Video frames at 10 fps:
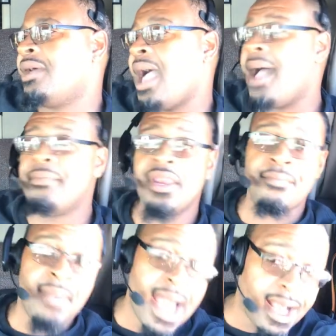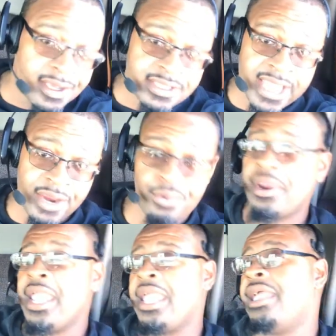how many miles they
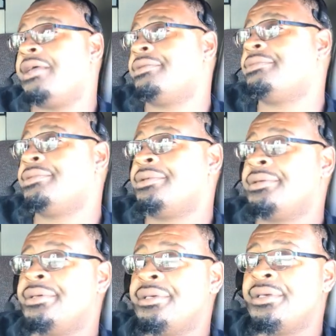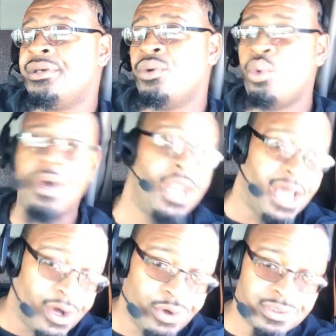ran, what
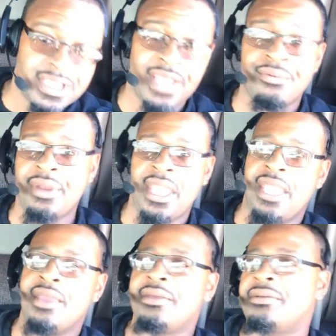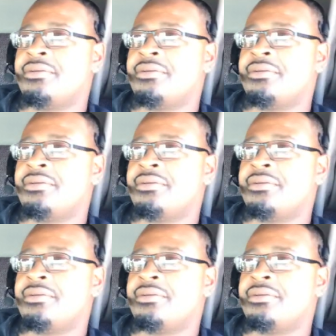loads they ran,